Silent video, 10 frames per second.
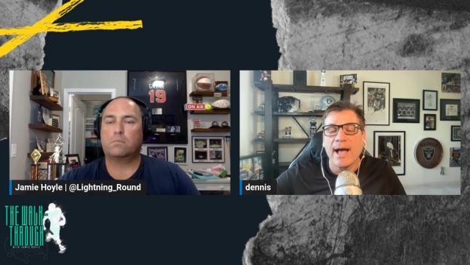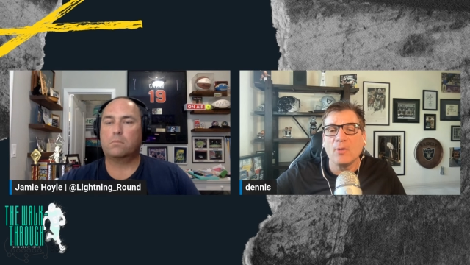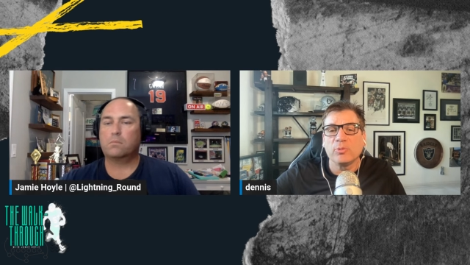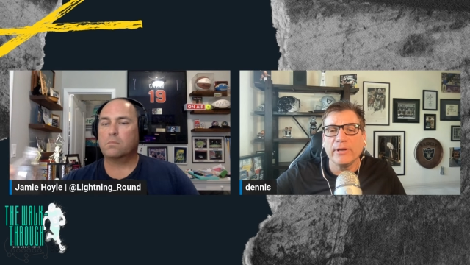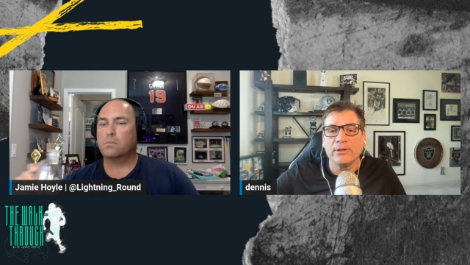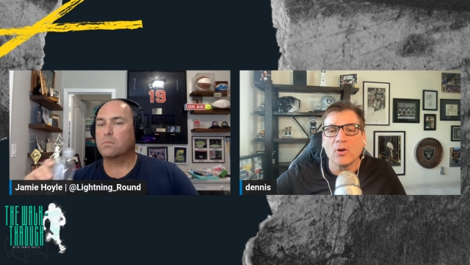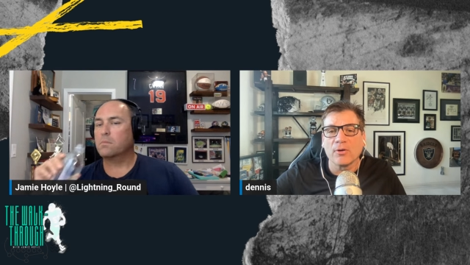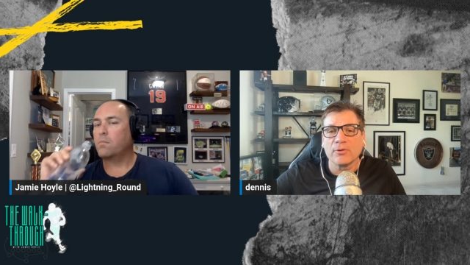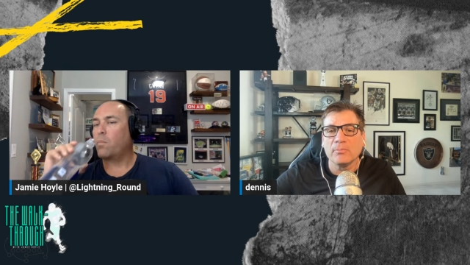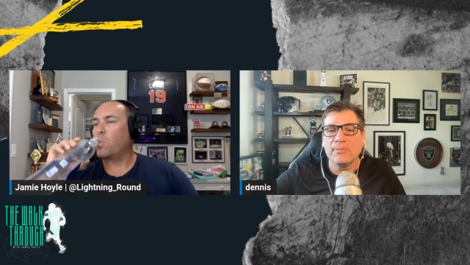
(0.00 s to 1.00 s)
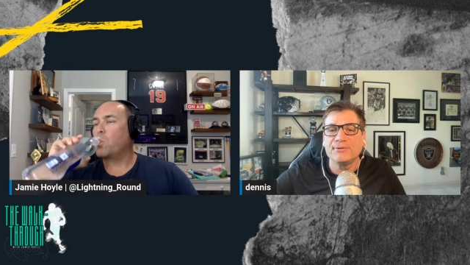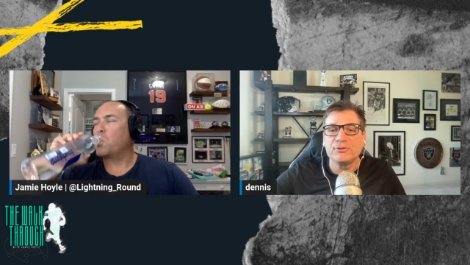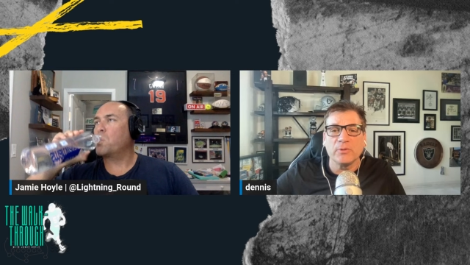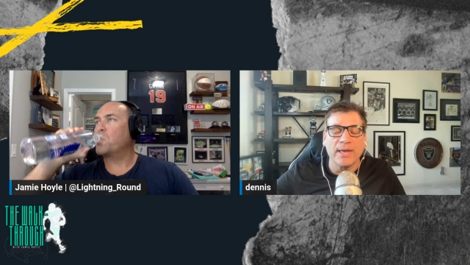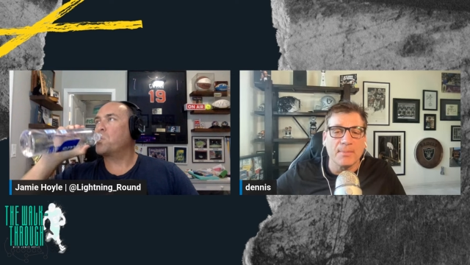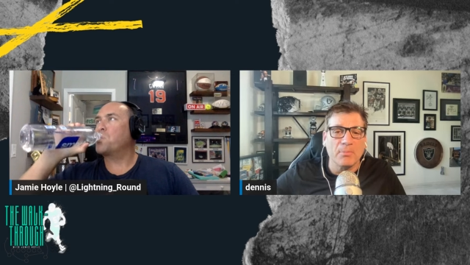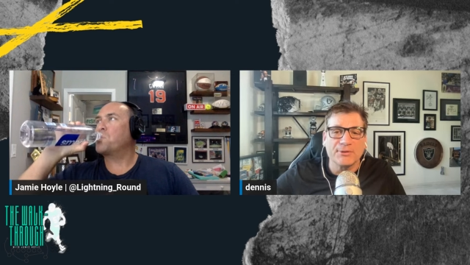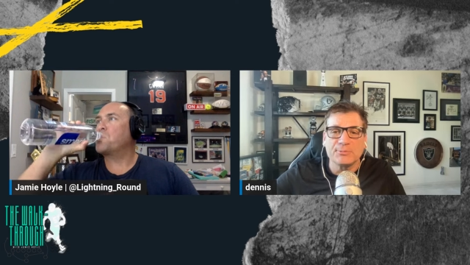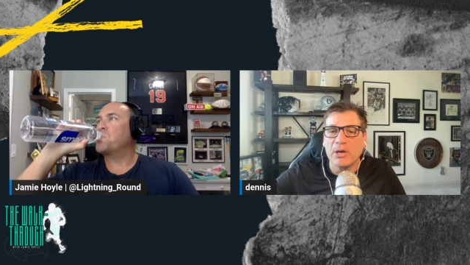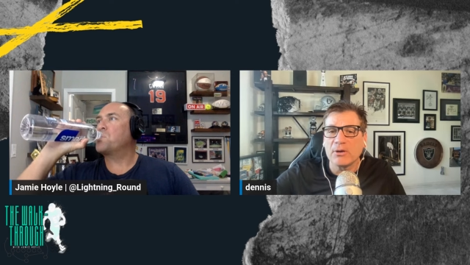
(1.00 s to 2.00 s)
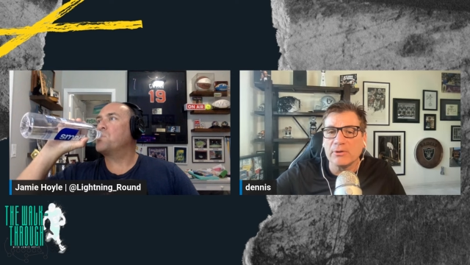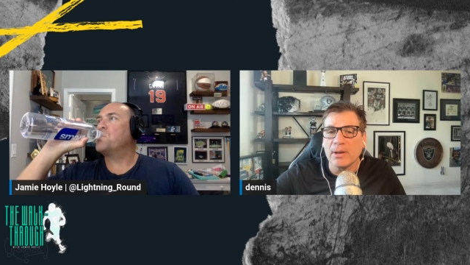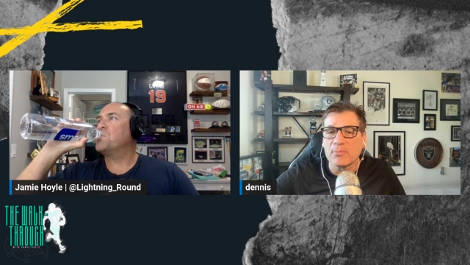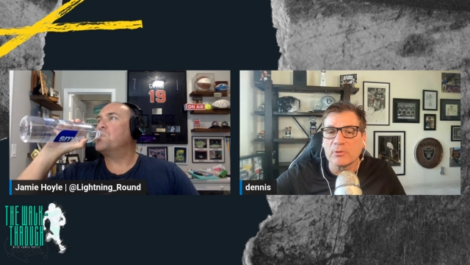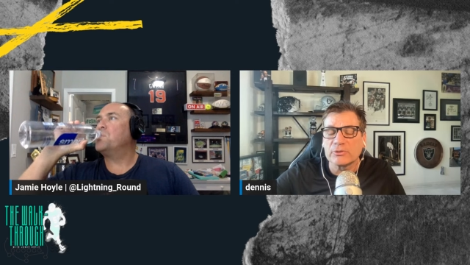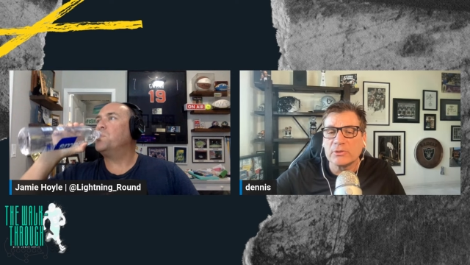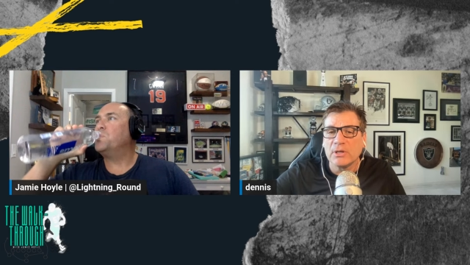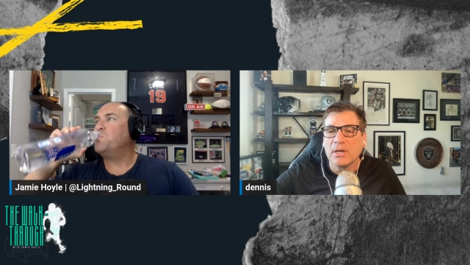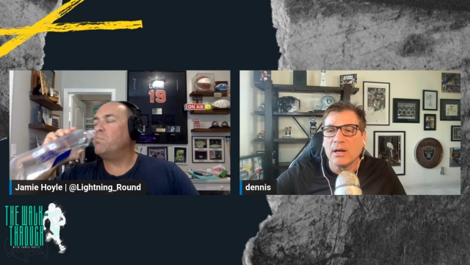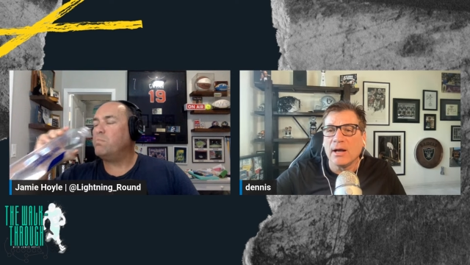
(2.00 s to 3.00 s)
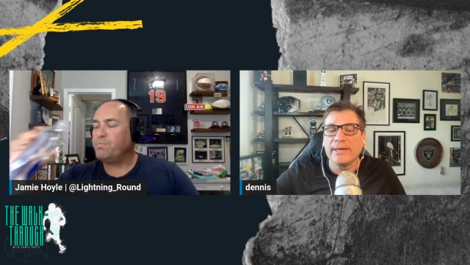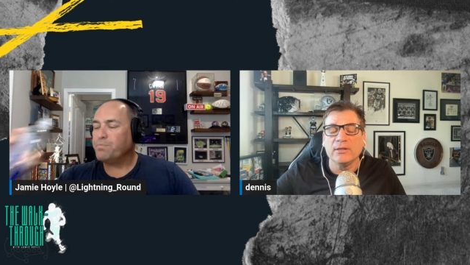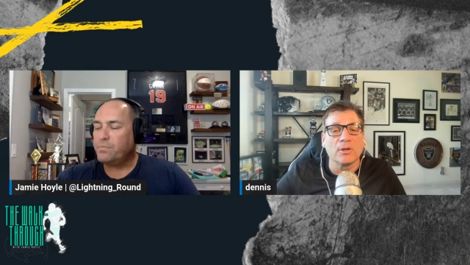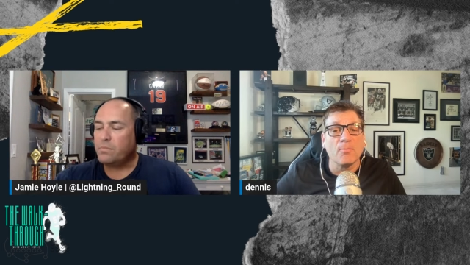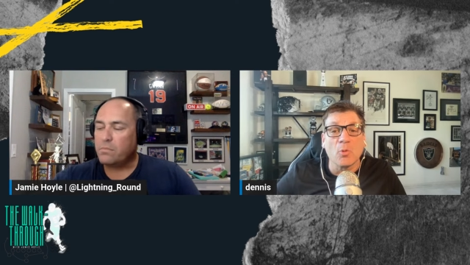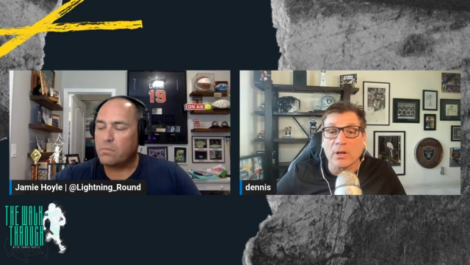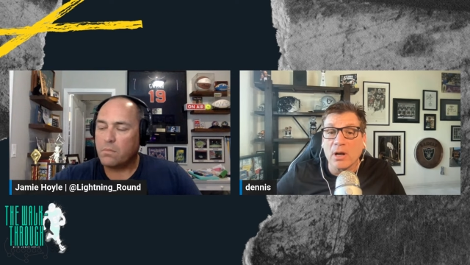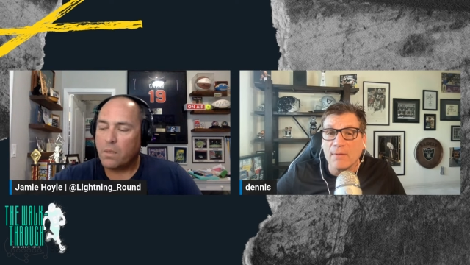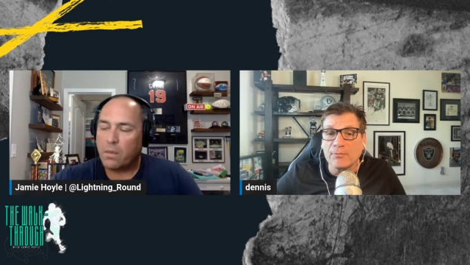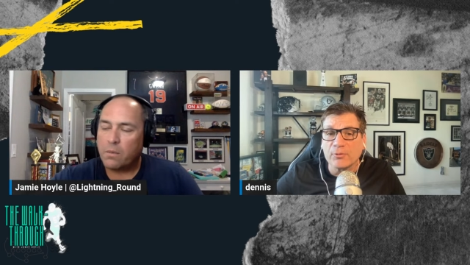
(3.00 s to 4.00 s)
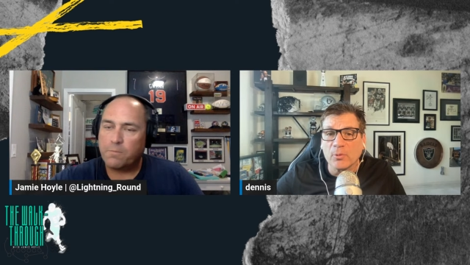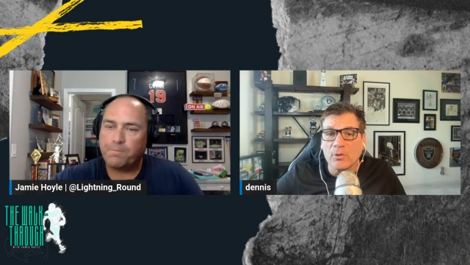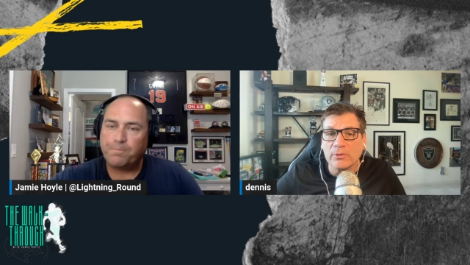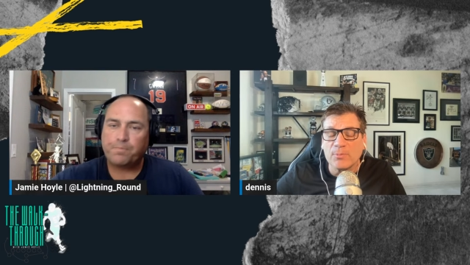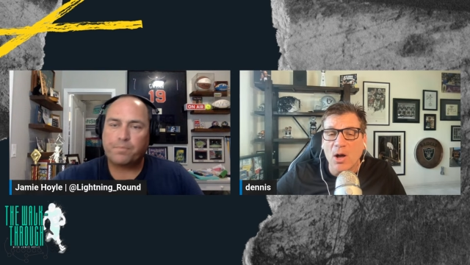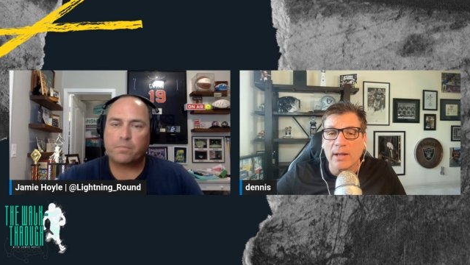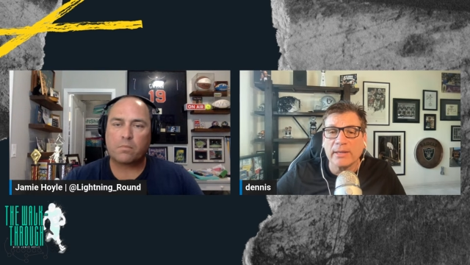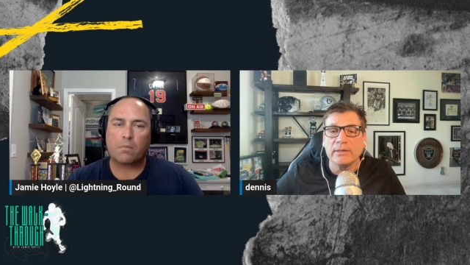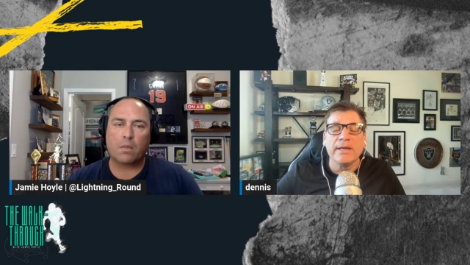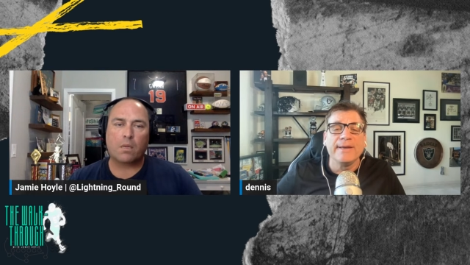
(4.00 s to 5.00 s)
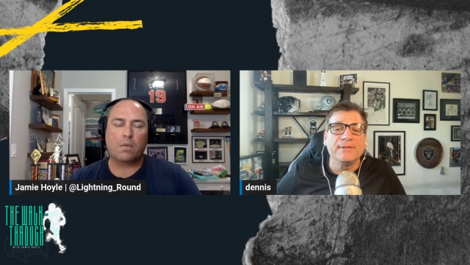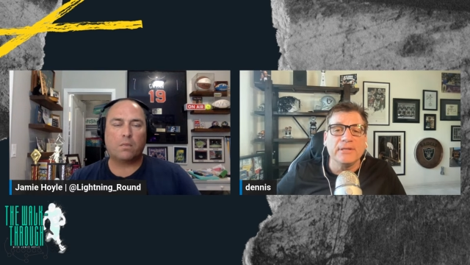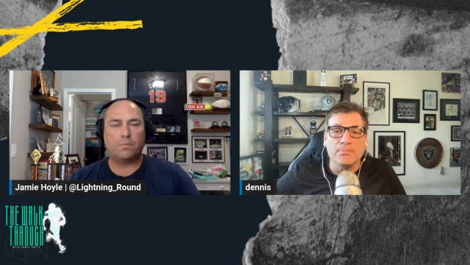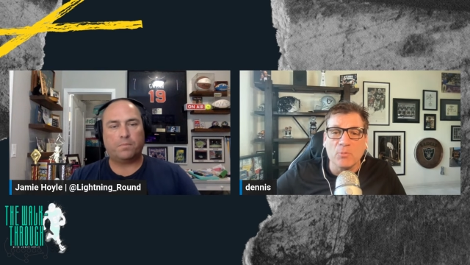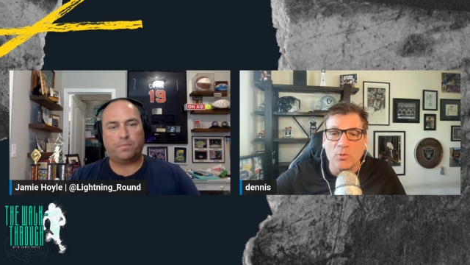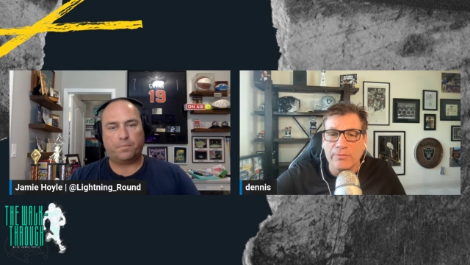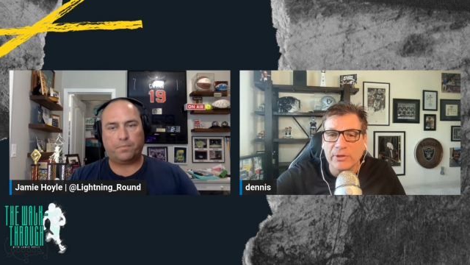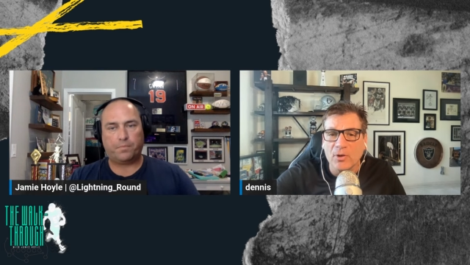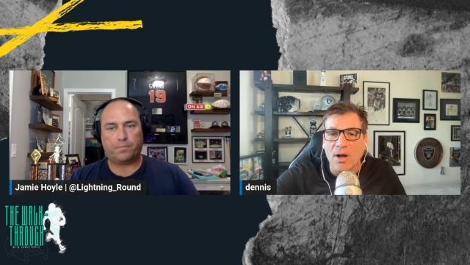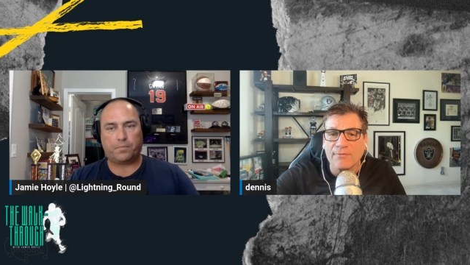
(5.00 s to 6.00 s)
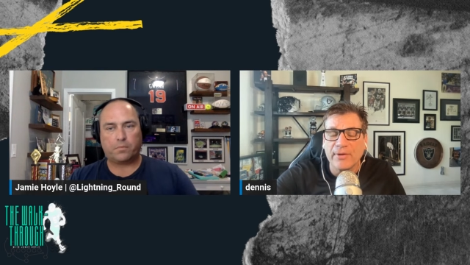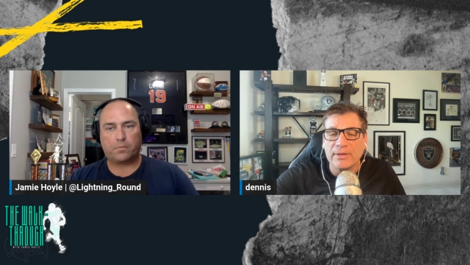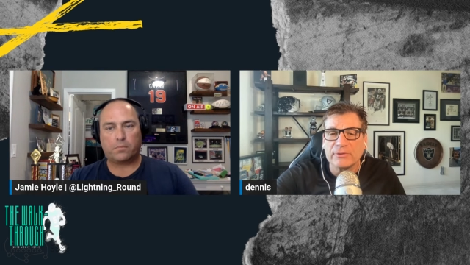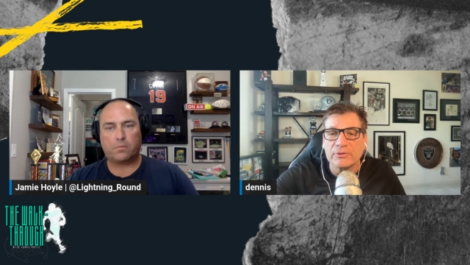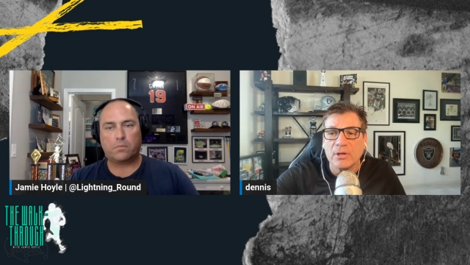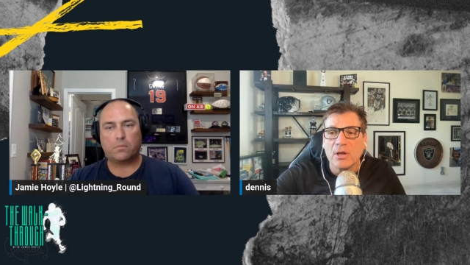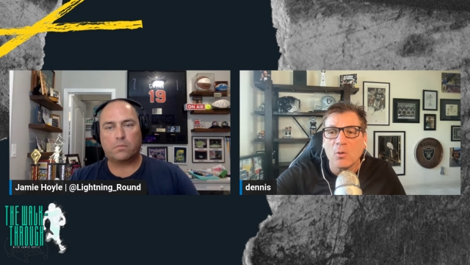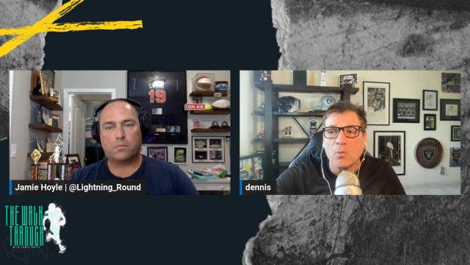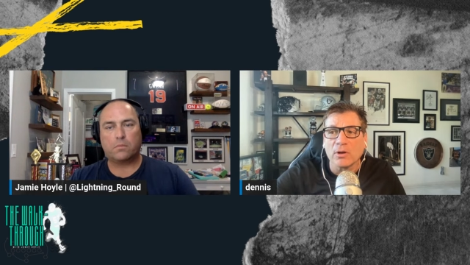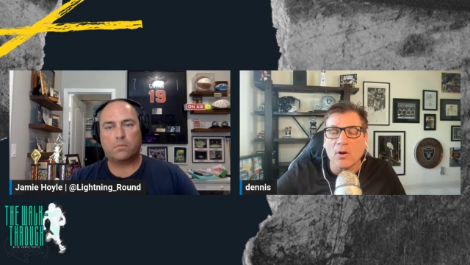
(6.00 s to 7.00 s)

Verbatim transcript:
Speaker 1: outplayed Gardner Minshew. He had much better numbers. Uh, he looked more comfortable in the pocket. He moved the offense where